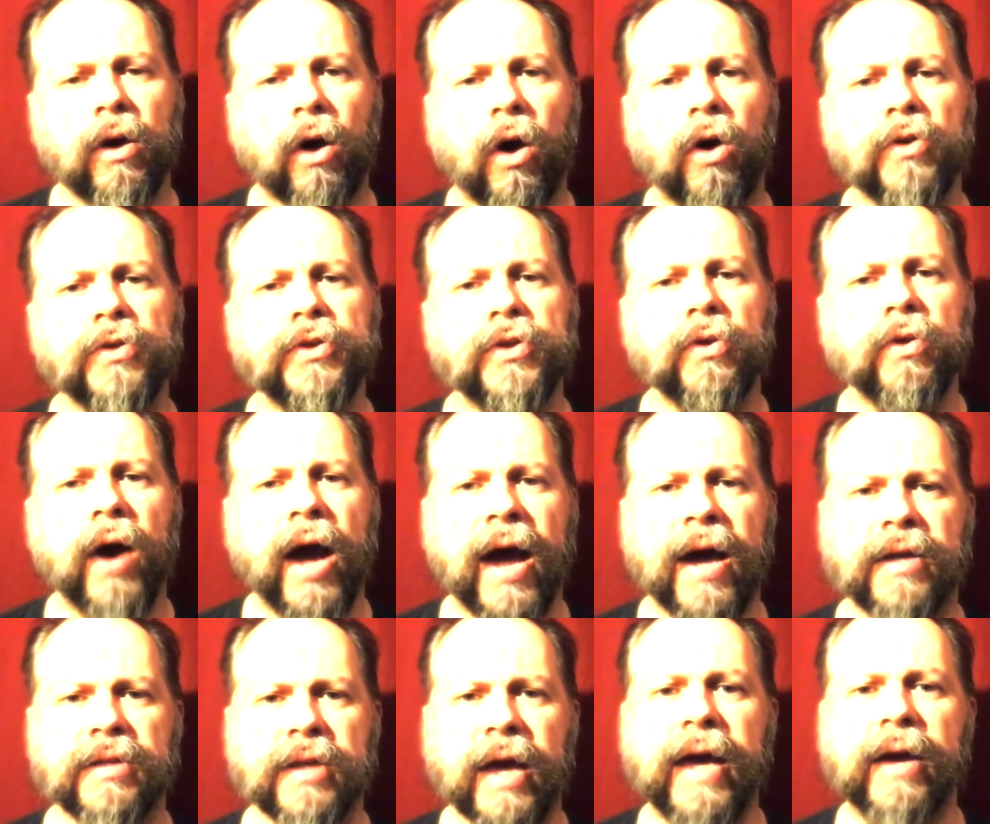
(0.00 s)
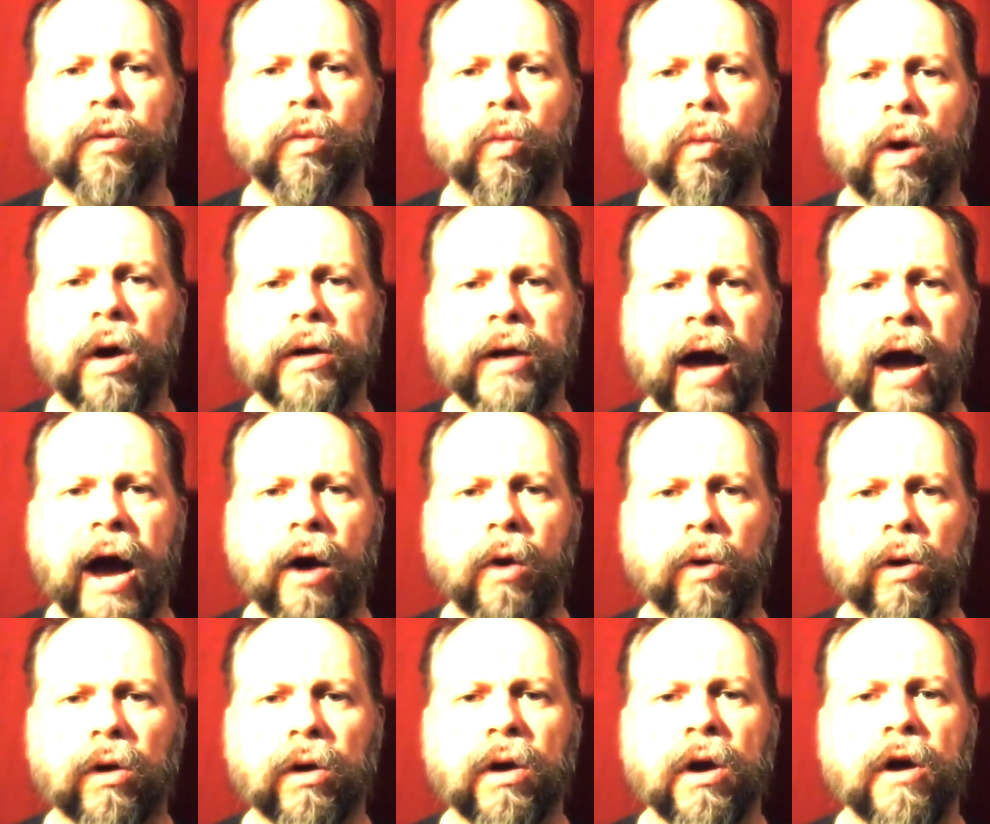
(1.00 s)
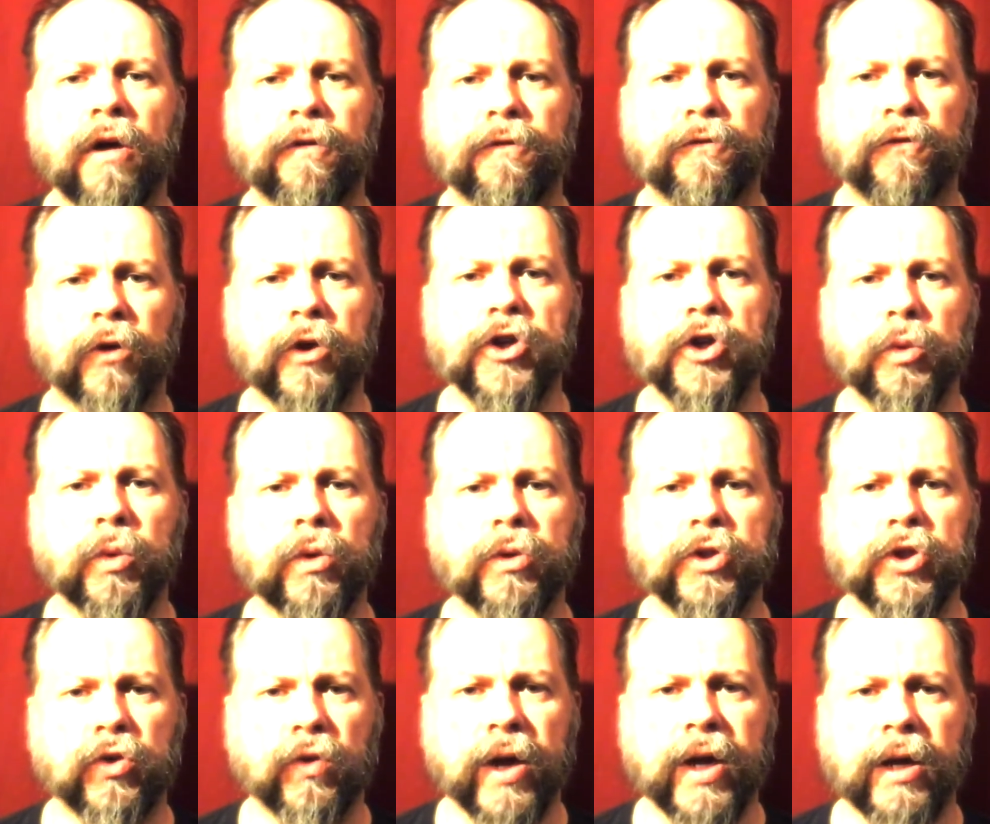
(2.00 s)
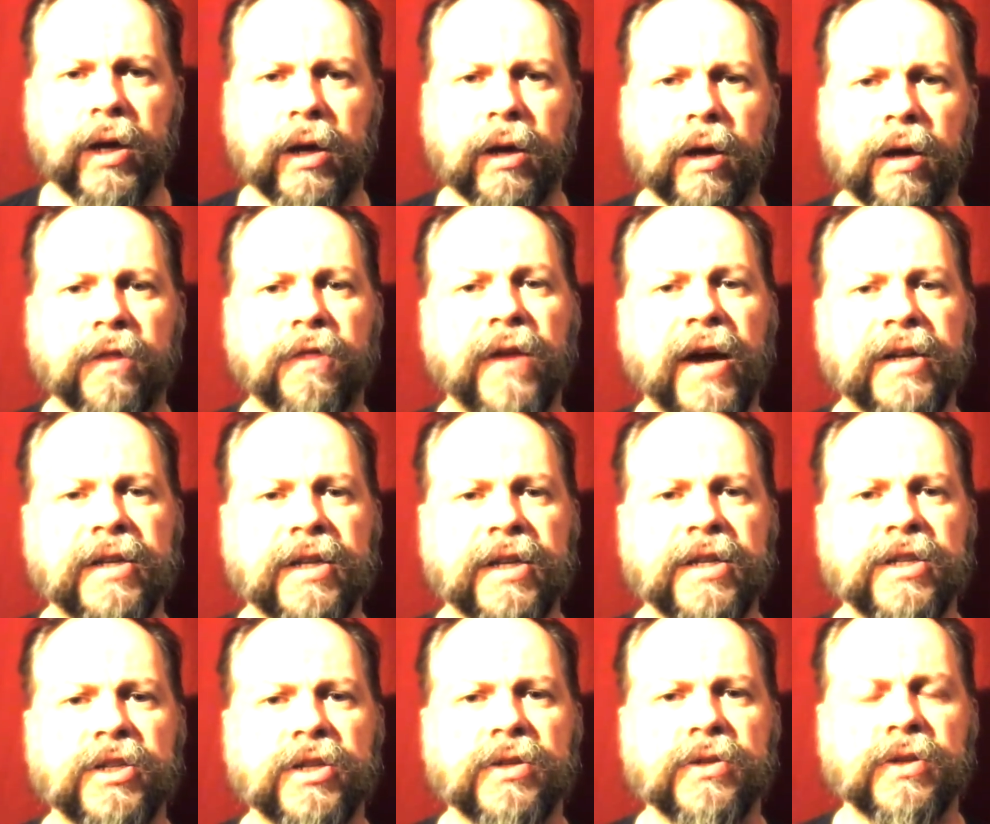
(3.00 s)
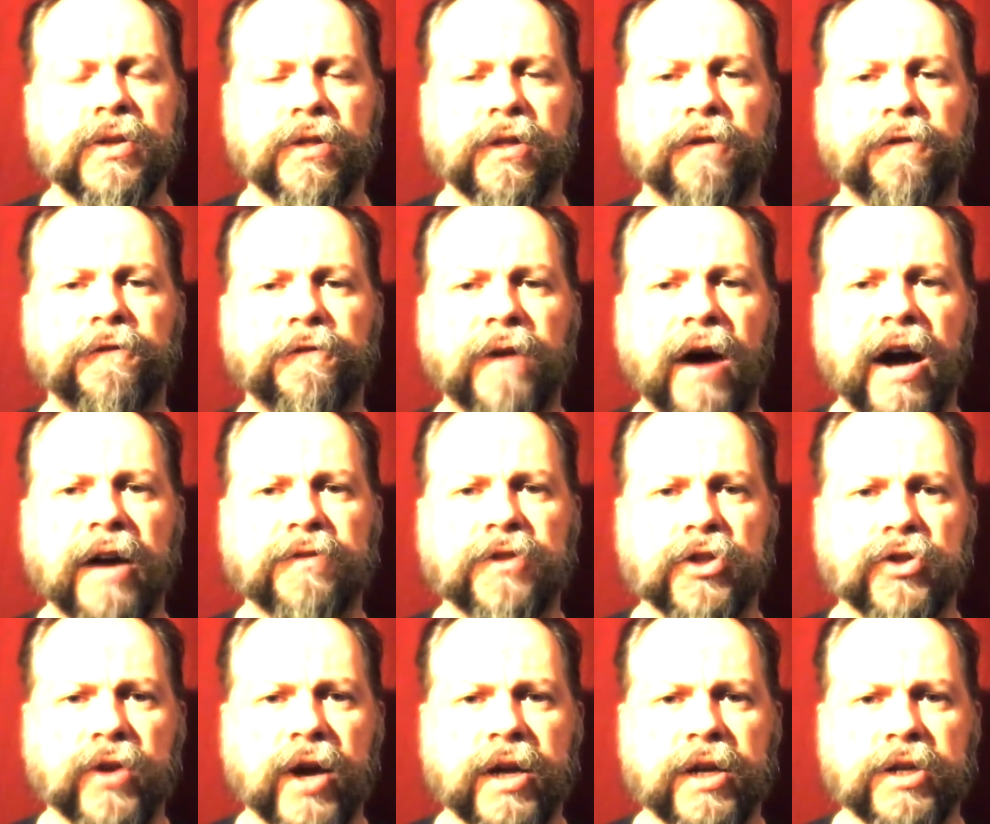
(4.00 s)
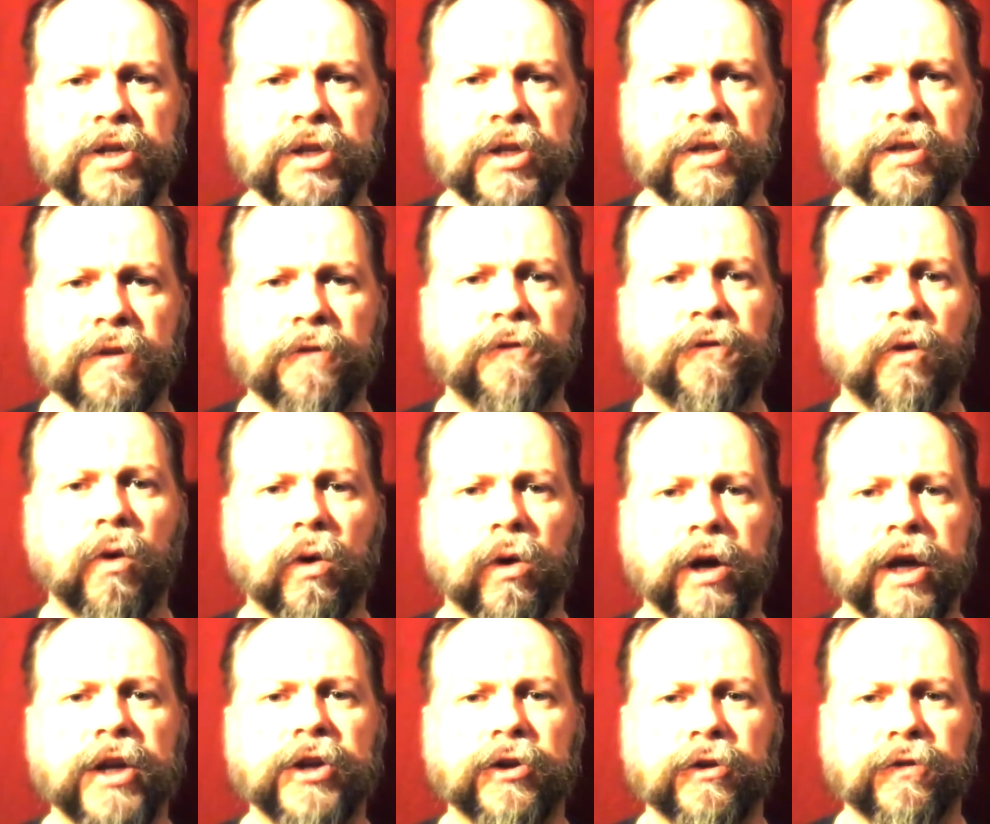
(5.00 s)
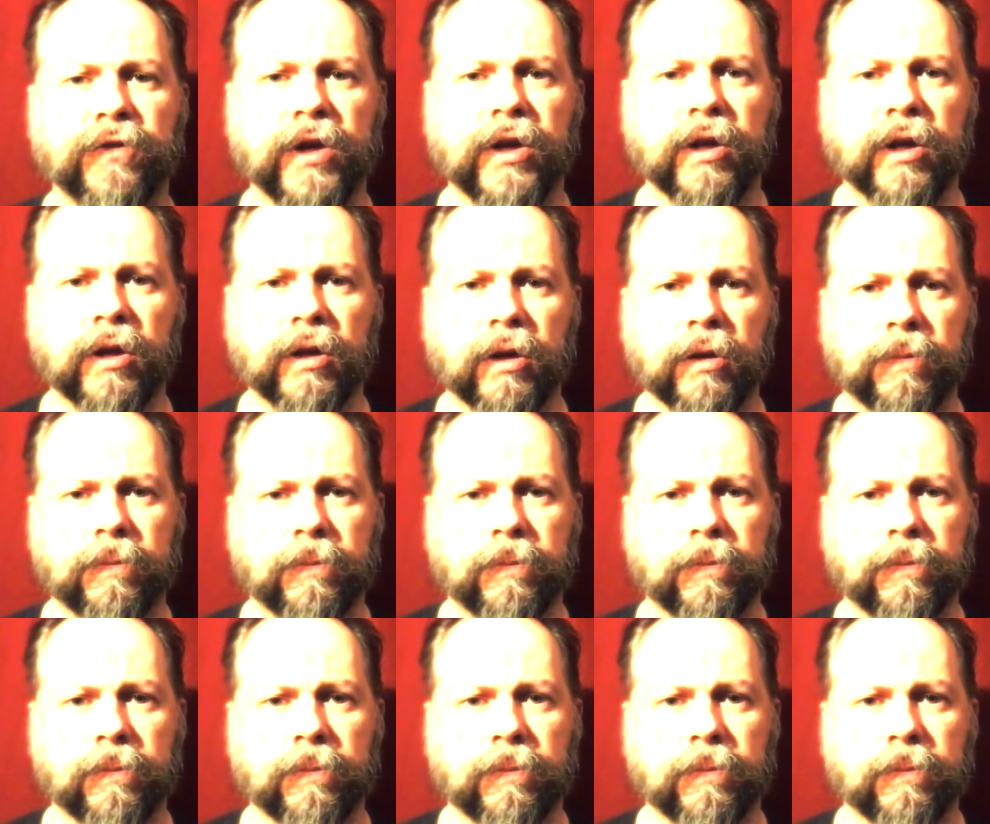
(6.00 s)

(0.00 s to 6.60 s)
also has a 1-hour virtual training that teaches the 5 strategies for intervening: